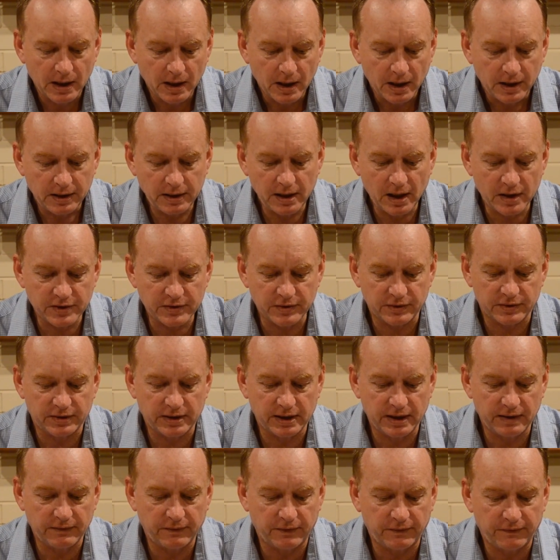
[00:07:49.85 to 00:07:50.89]
And he goes on to
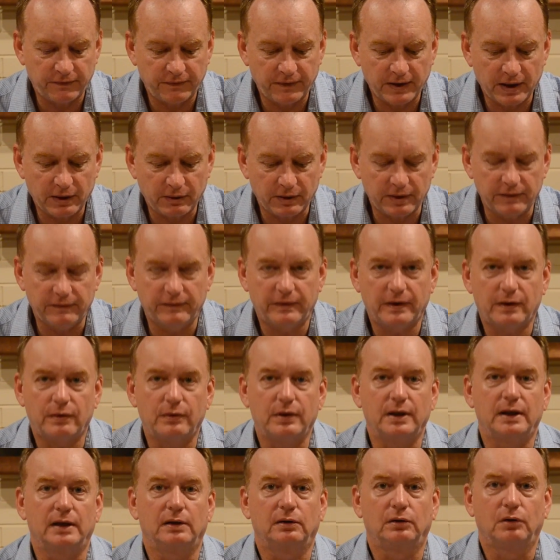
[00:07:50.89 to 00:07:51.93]
give a very,
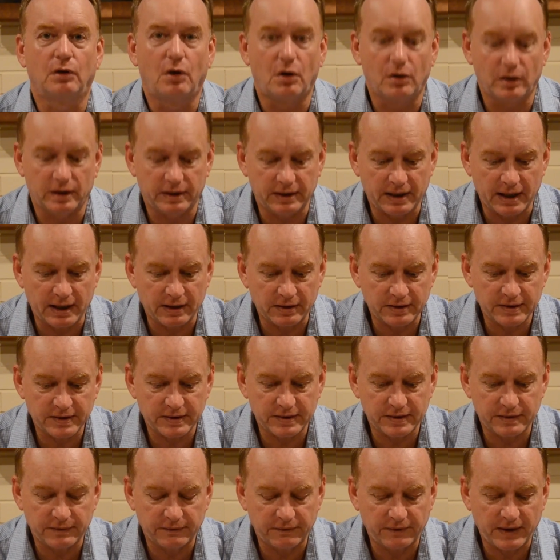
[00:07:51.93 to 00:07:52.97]
very long
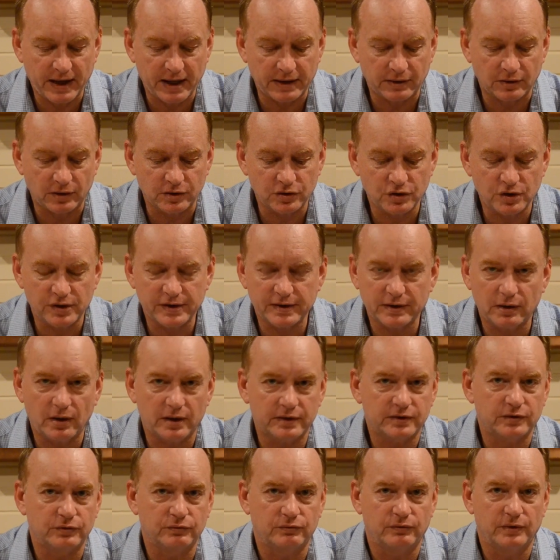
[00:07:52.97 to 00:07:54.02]
analysis of that, and I'd just
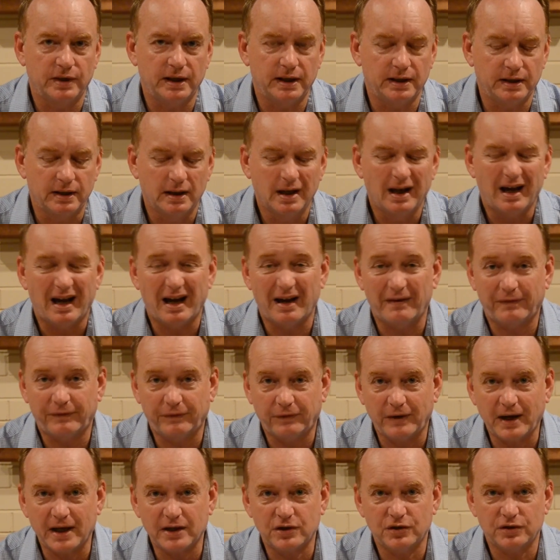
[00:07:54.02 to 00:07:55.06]
like to read a
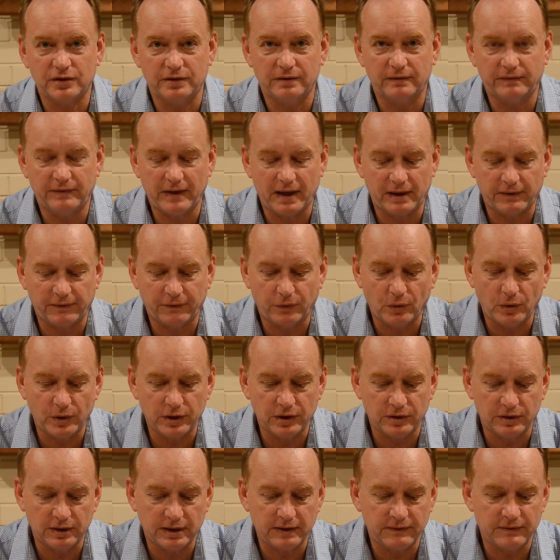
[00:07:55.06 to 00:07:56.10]
fraction of that for you
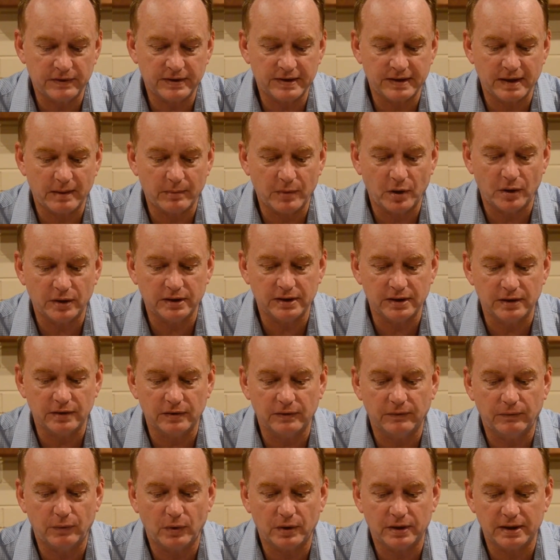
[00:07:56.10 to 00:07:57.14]
to give you some idea
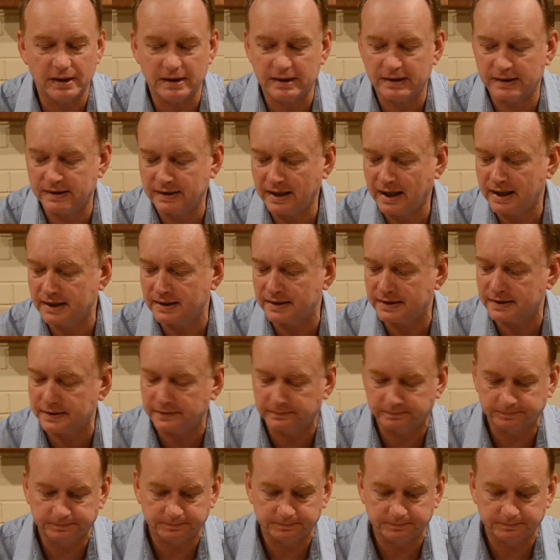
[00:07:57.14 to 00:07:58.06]
of what he says.